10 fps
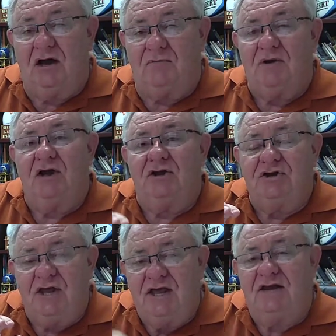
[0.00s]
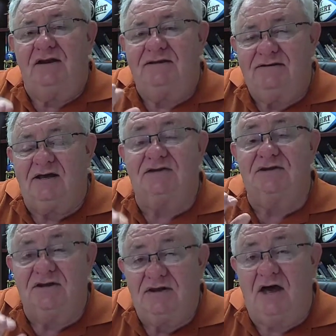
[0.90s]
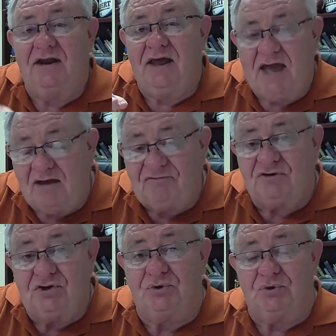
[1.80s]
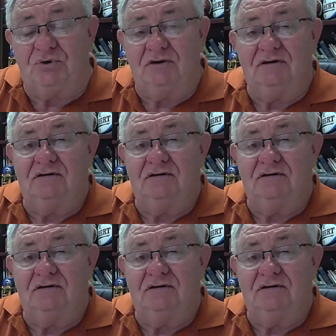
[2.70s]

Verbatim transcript: up, it does not have to.